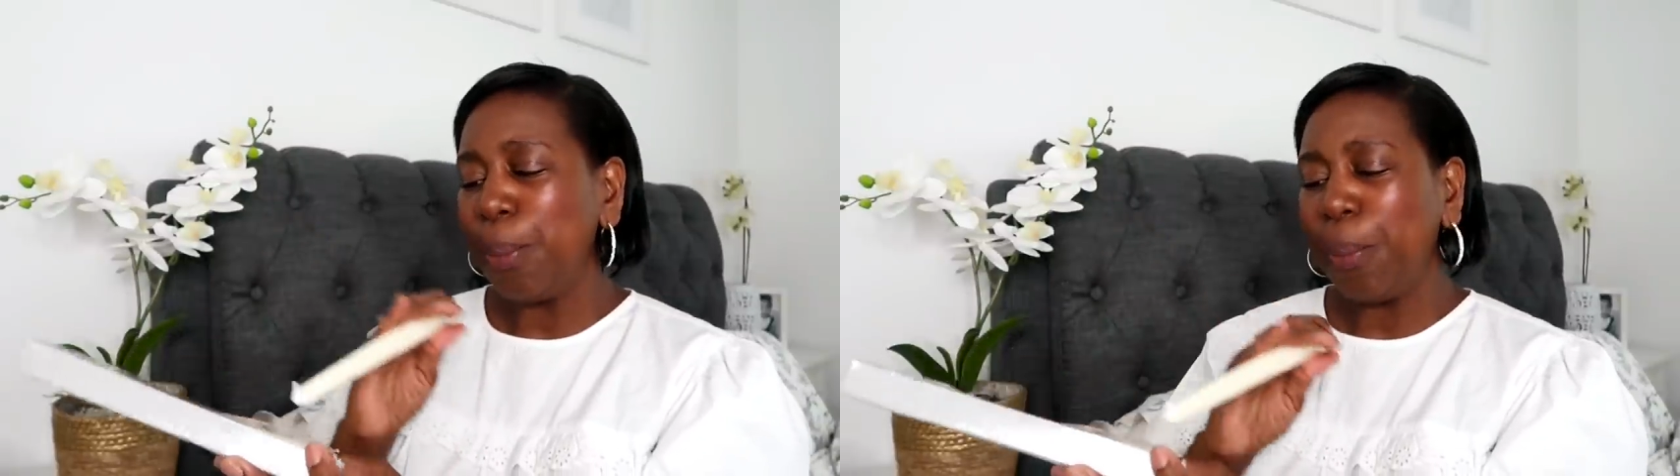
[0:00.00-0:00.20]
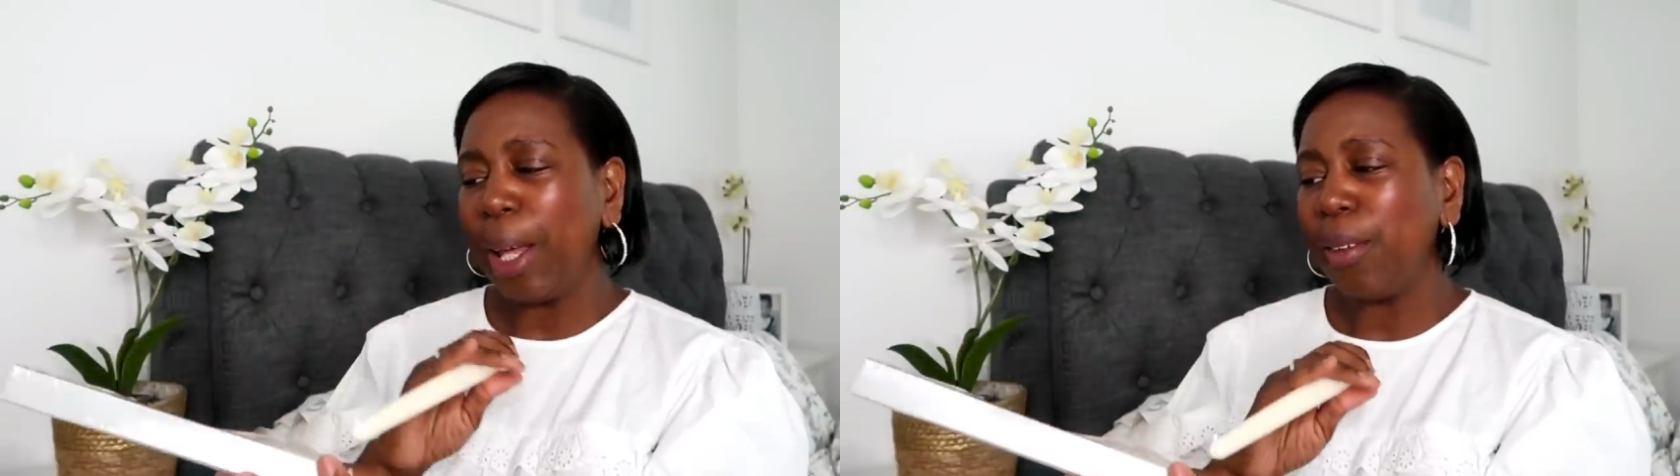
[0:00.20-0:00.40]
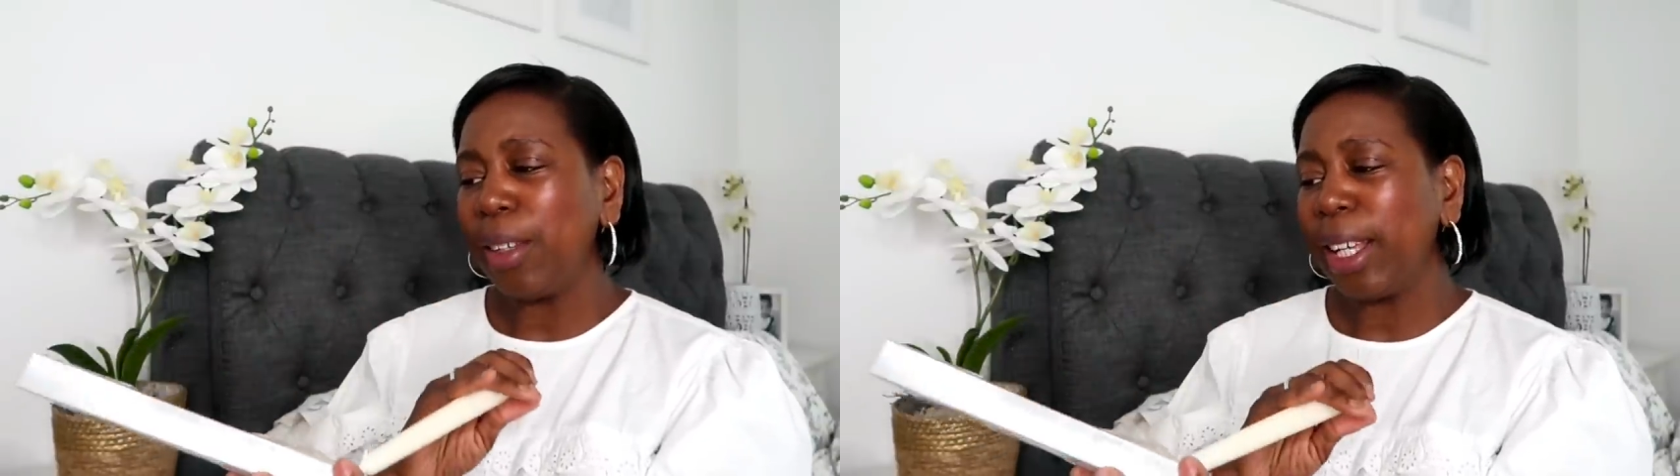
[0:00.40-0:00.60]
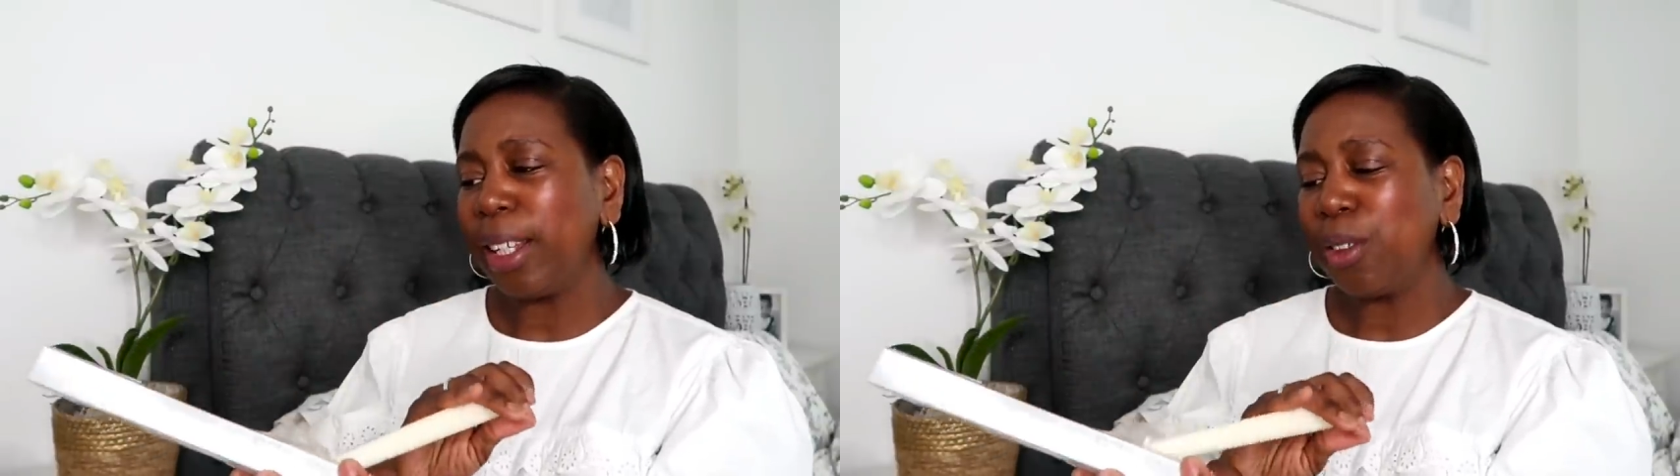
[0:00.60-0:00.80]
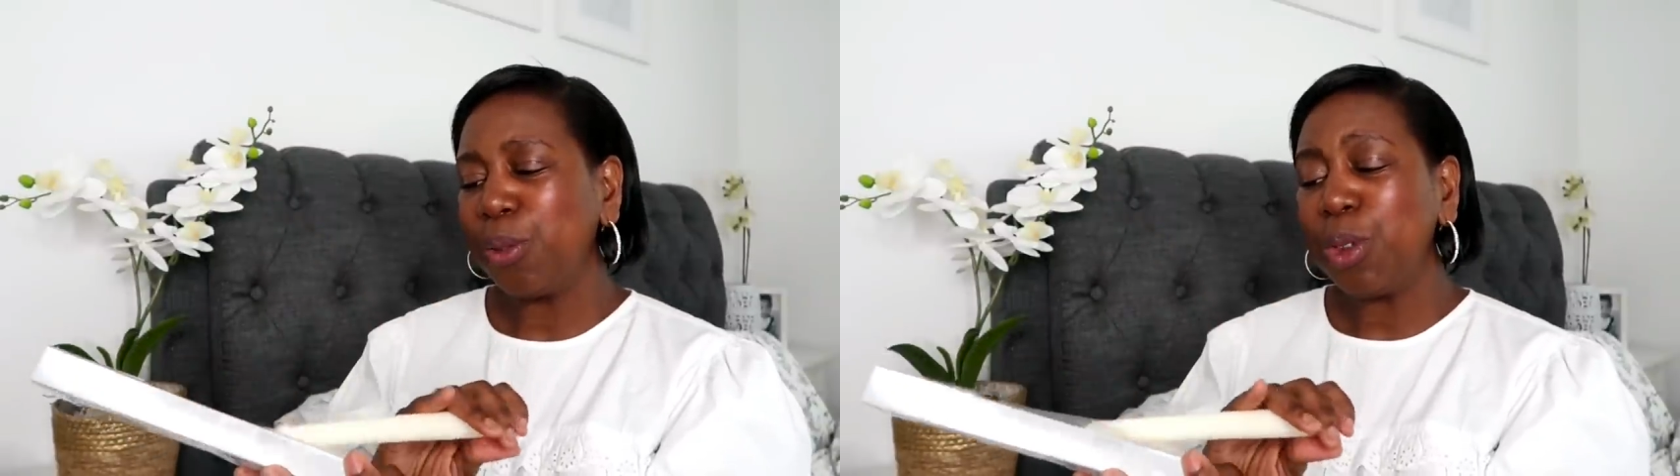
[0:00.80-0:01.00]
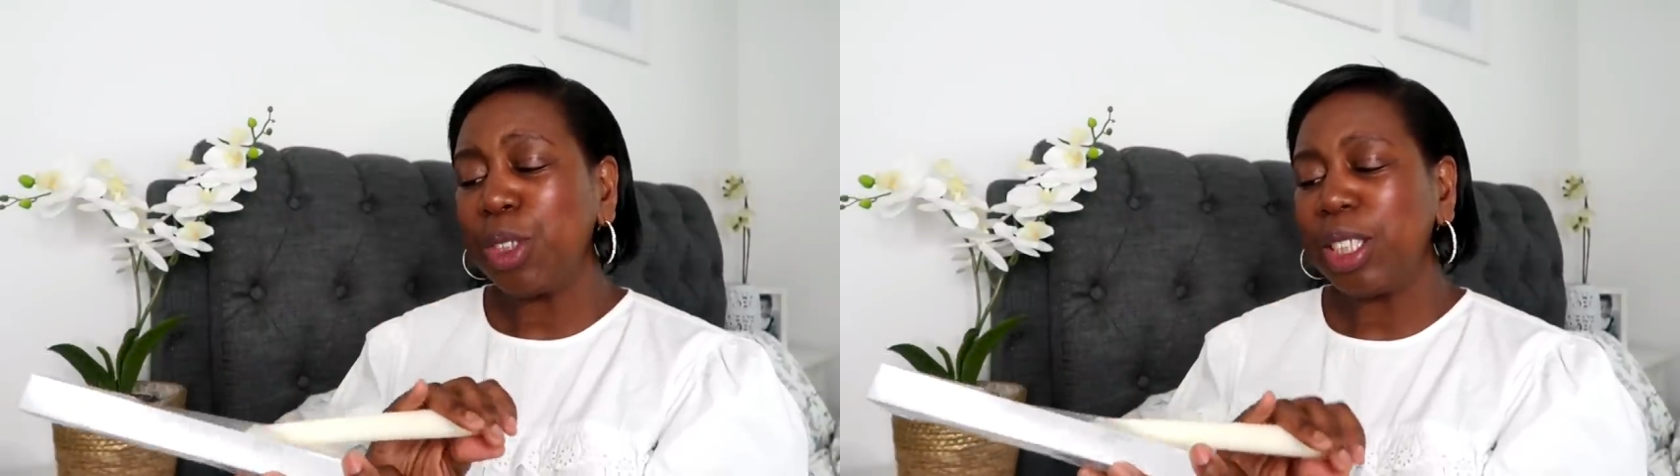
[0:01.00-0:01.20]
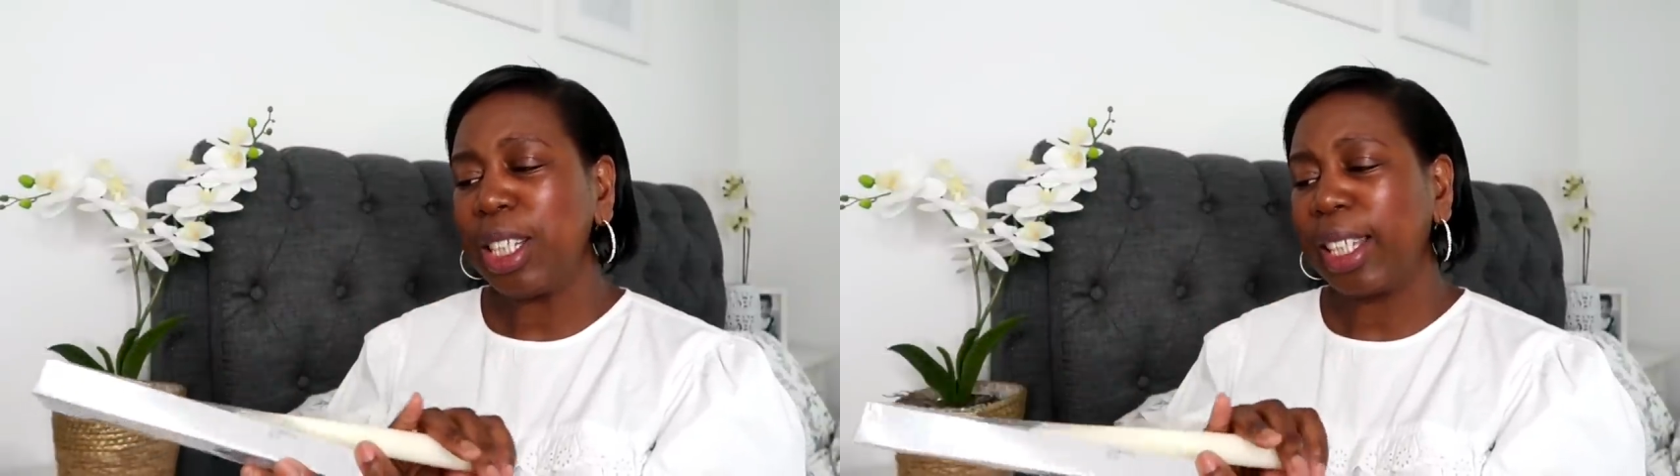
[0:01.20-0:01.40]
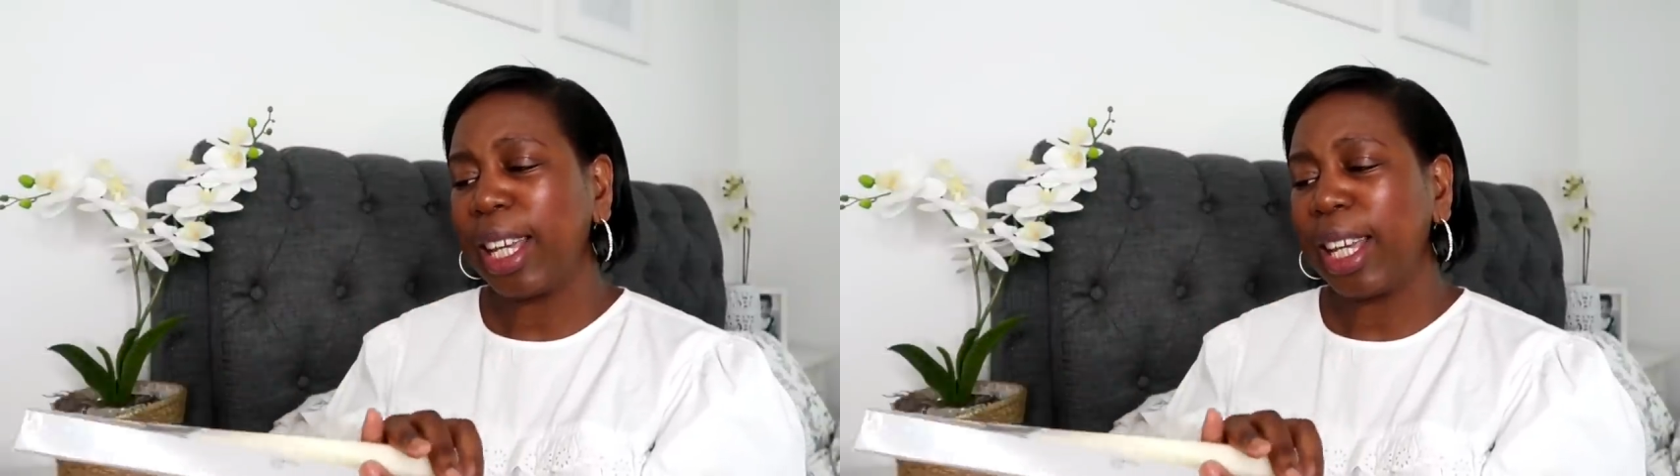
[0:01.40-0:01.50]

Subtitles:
in Poundland, 4 dinner